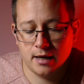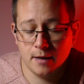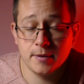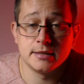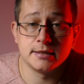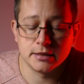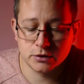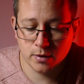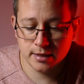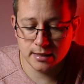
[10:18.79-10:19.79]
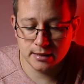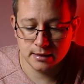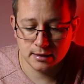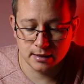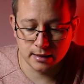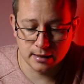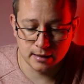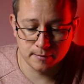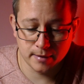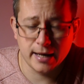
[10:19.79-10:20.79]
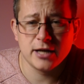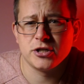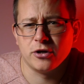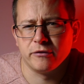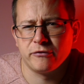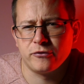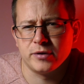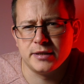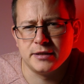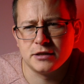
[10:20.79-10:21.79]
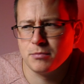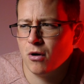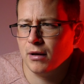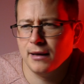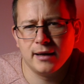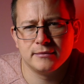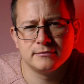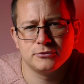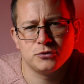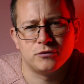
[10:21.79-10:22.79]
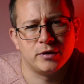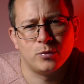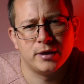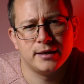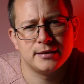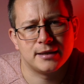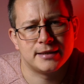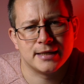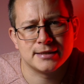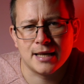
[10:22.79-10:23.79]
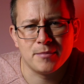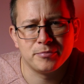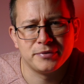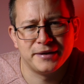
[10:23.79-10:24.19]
I paid $620 and actually got a free smart light, which was really weird. It's like a desk lamp.